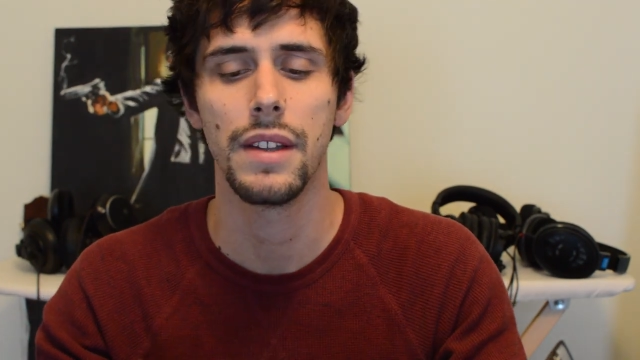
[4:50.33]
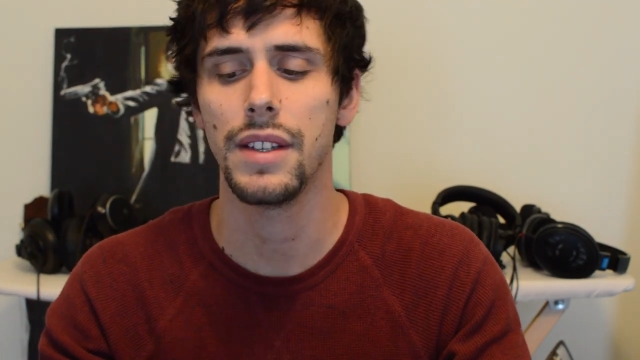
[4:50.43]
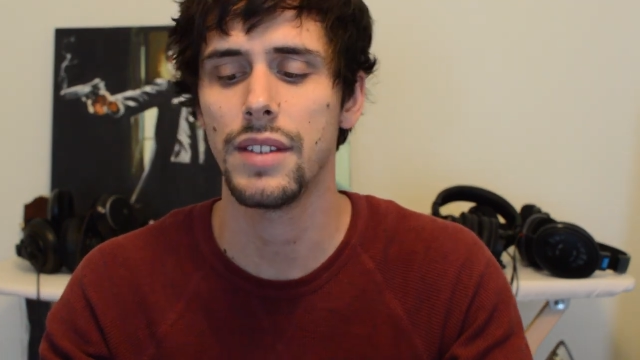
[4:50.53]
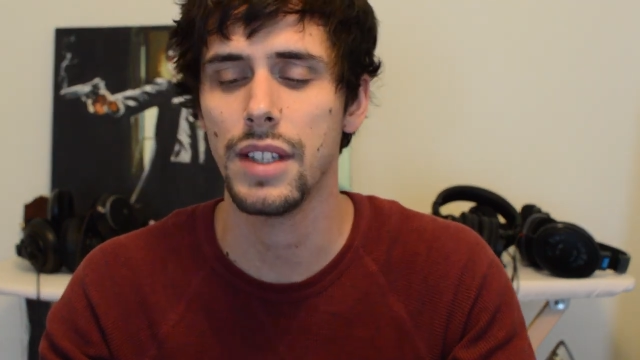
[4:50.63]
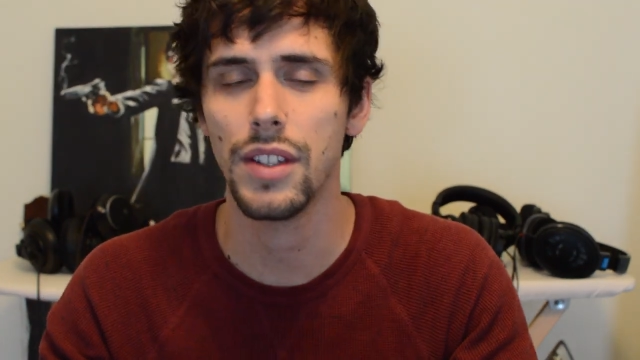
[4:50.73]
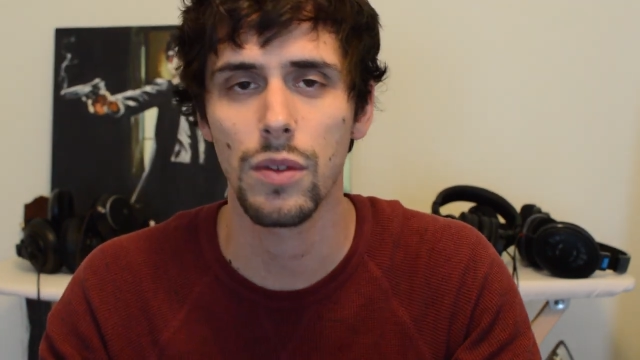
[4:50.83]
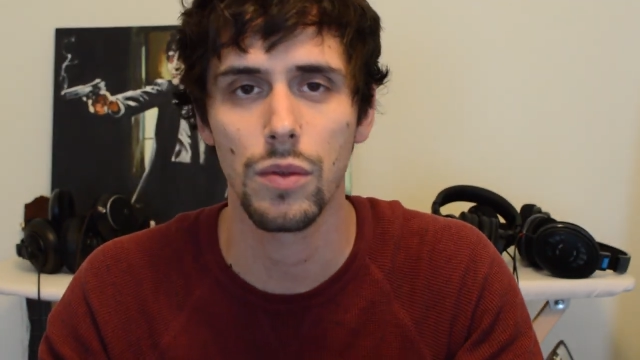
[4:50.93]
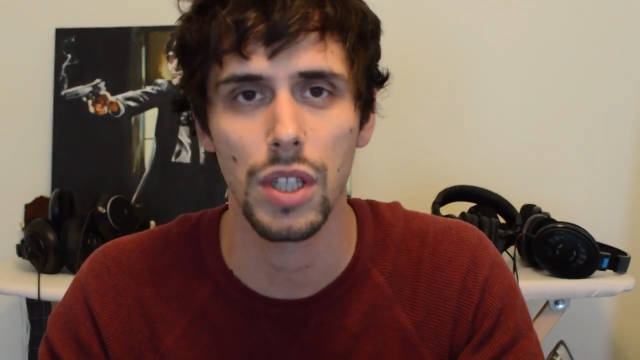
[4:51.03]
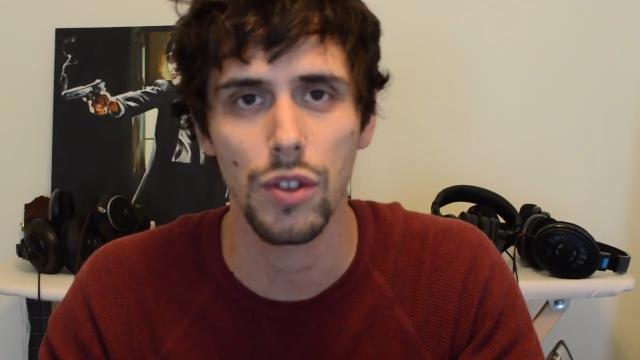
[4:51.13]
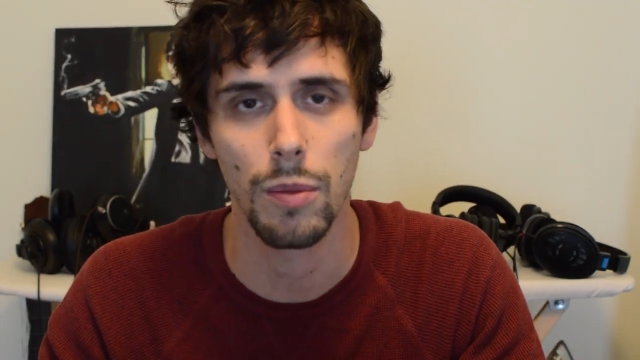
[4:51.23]
these these
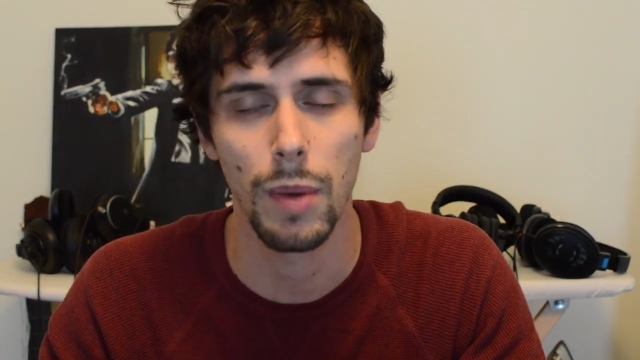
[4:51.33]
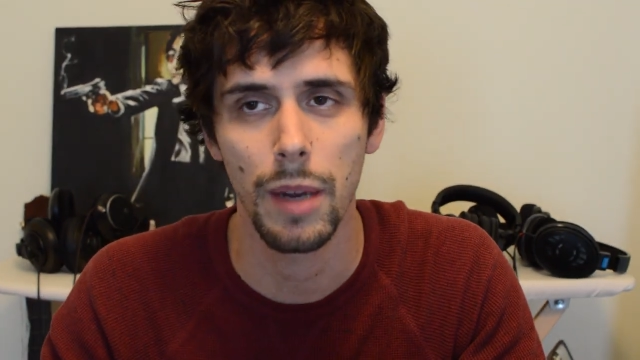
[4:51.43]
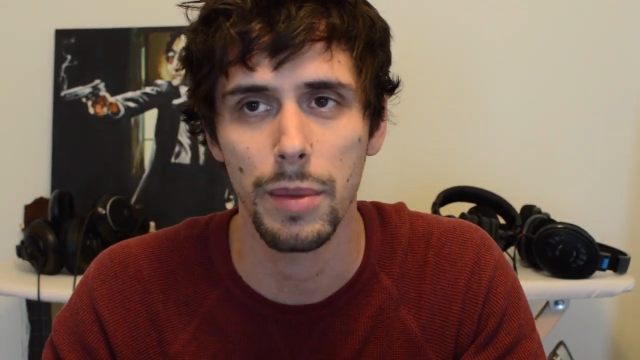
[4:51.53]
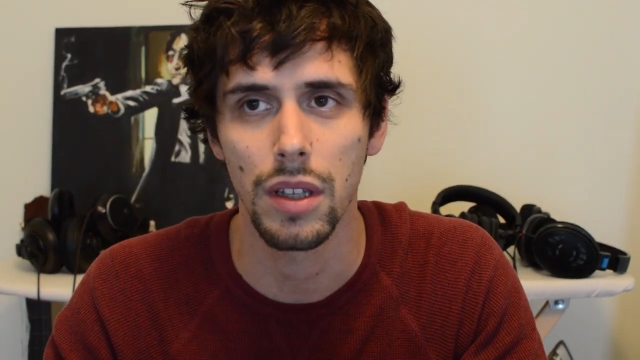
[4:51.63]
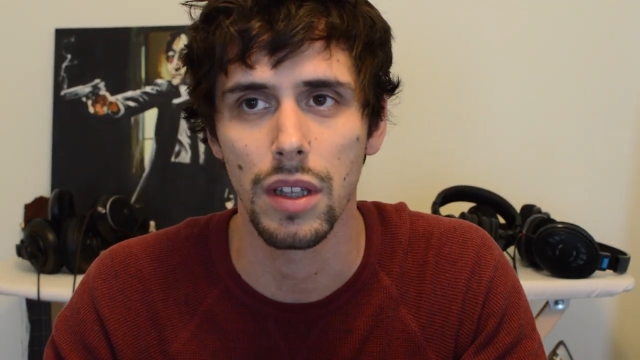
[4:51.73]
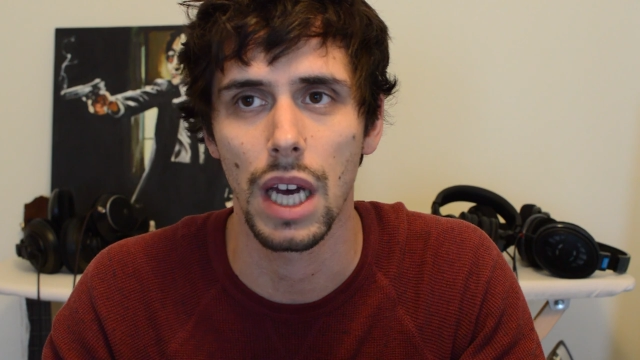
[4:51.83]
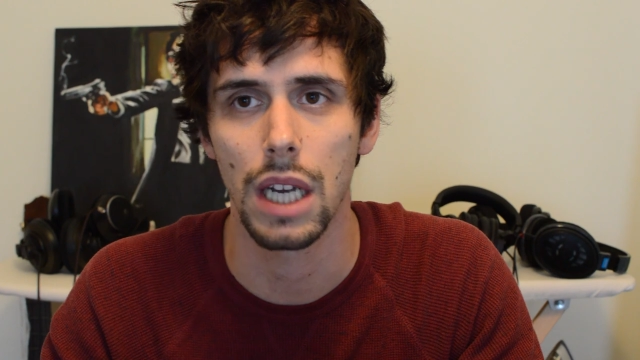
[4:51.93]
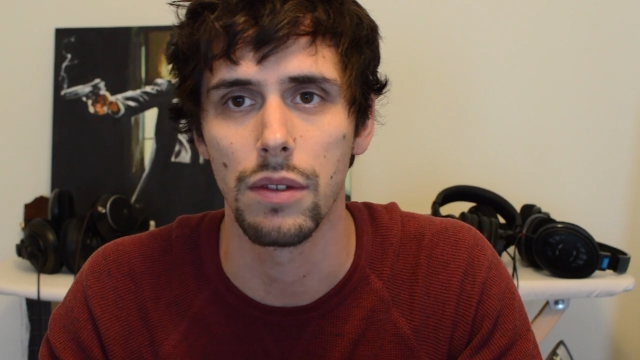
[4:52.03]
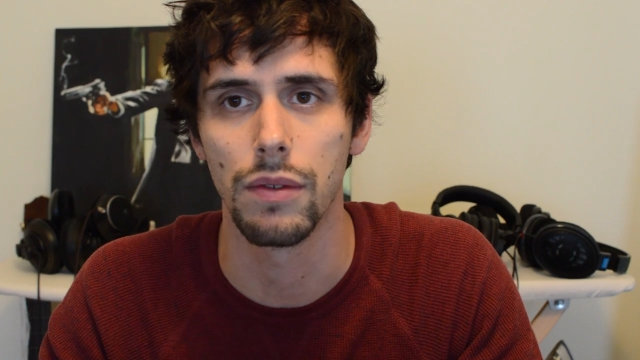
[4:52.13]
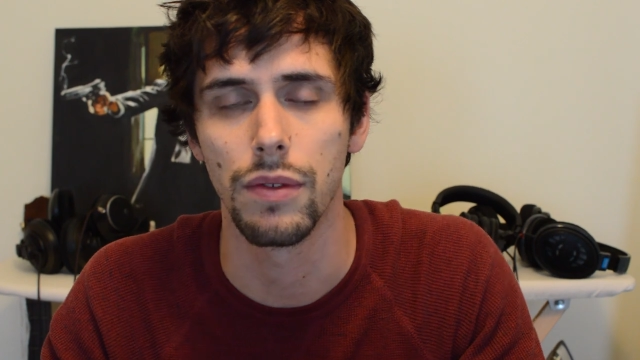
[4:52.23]
these remind me a
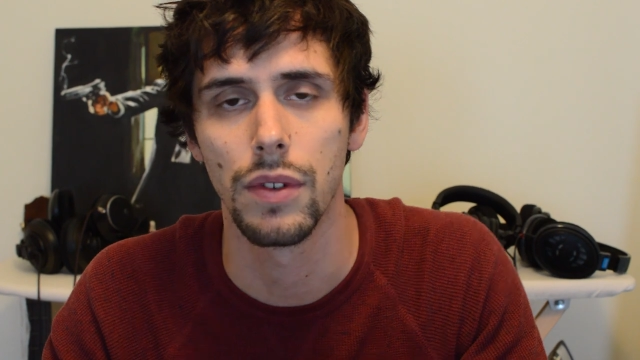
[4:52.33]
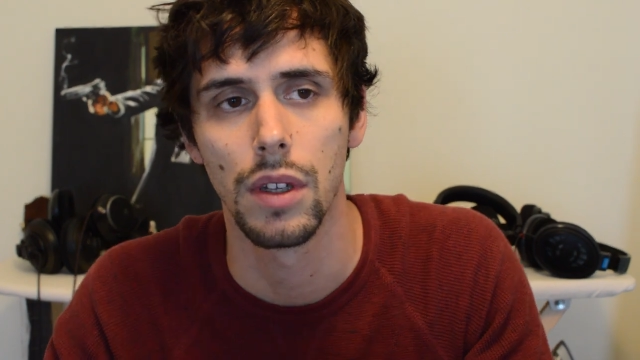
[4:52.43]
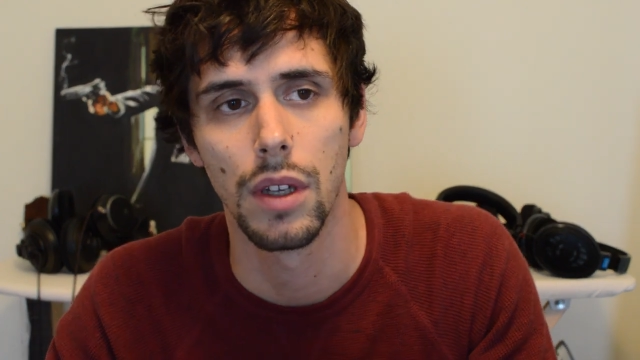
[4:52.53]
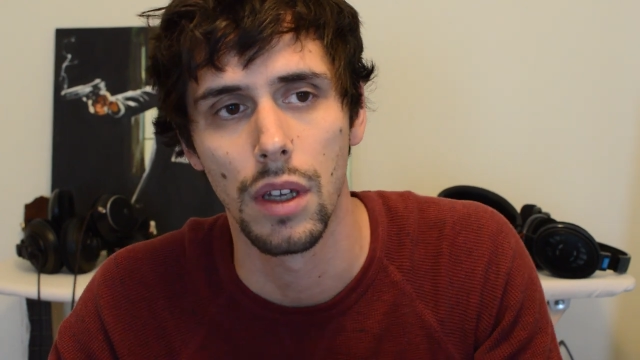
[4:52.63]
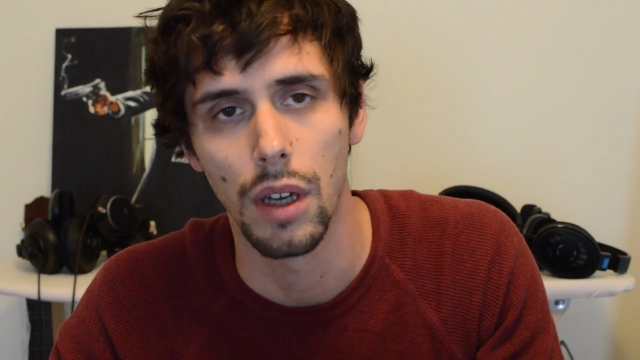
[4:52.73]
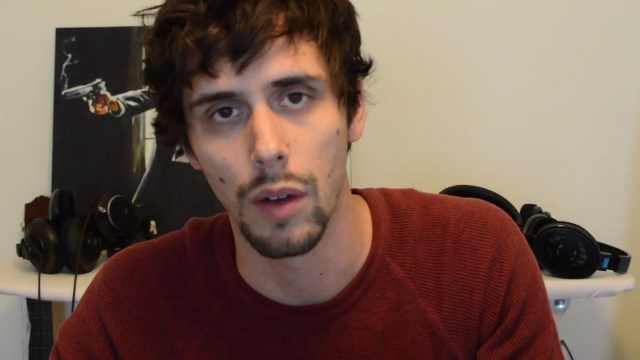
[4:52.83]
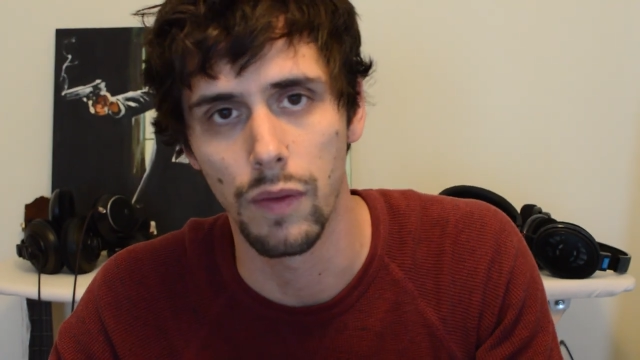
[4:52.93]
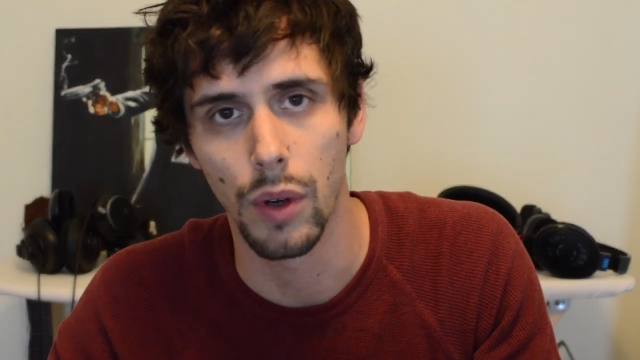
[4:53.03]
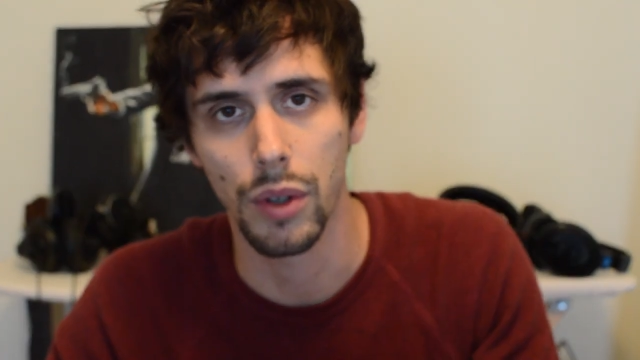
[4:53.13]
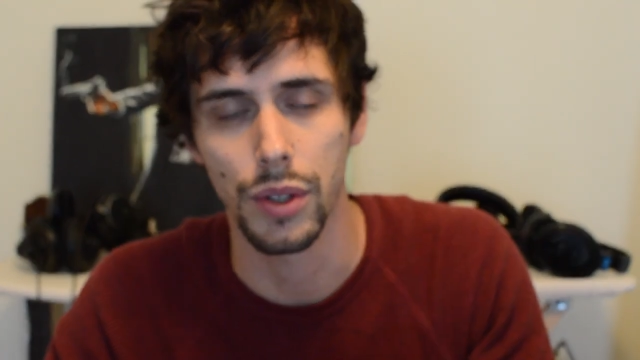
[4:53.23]
lot of of
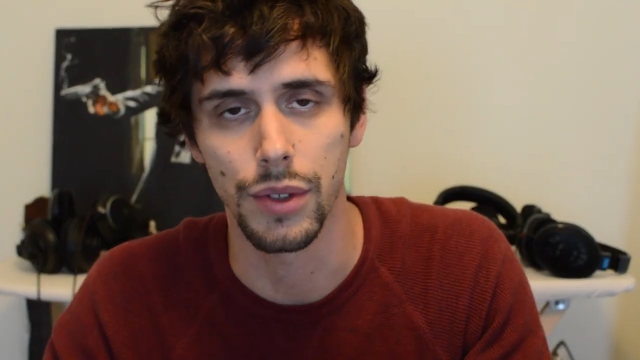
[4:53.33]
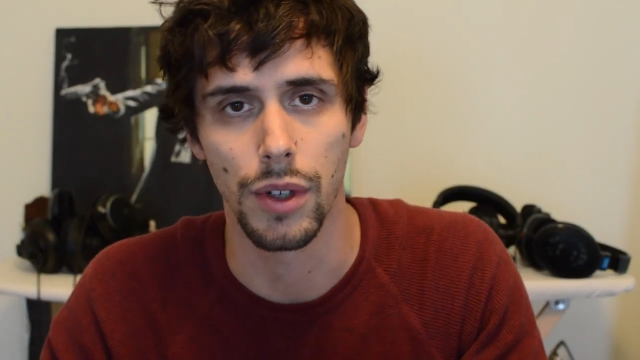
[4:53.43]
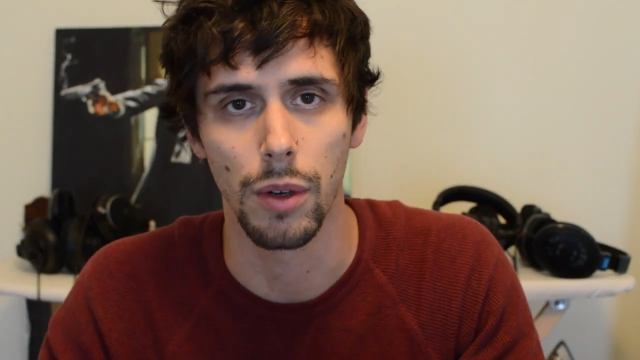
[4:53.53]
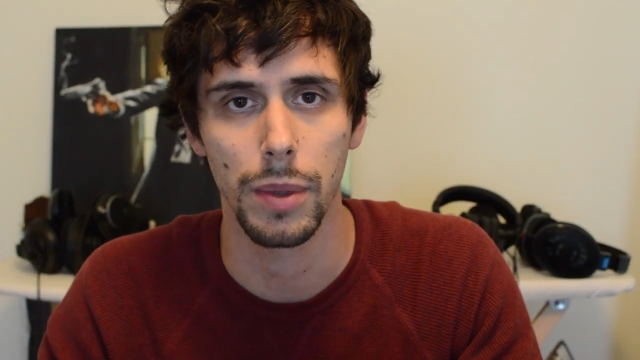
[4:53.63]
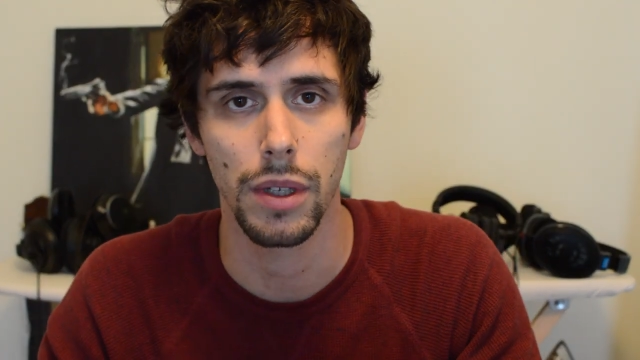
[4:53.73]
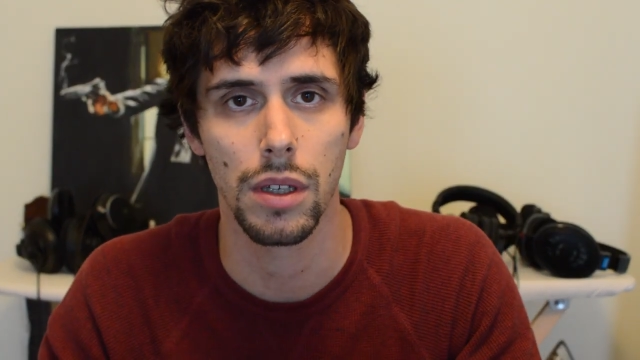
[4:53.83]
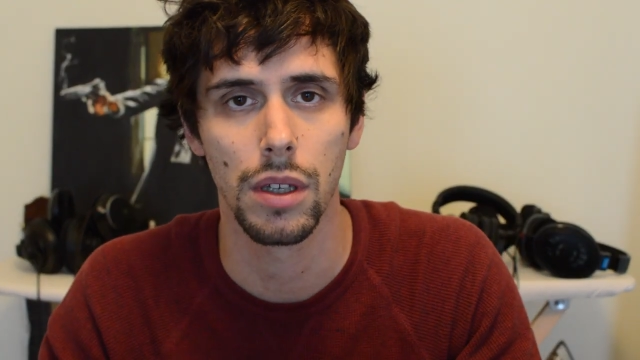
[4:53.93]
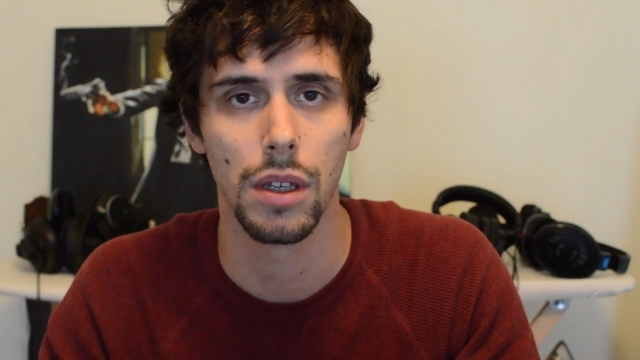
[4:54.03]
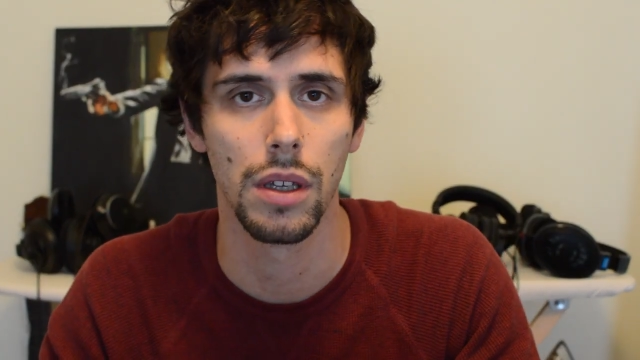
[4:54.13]
Focal Utopia,